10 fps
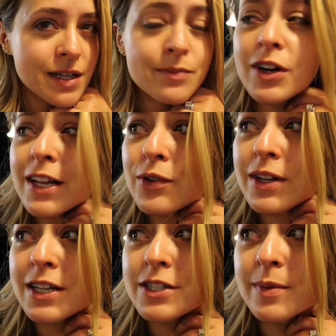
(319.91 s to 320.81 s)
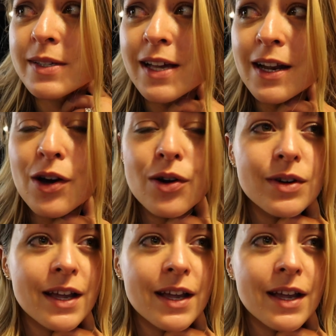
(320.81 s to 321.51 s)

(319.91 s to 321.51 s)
I'm really annoyed actually because I had a cold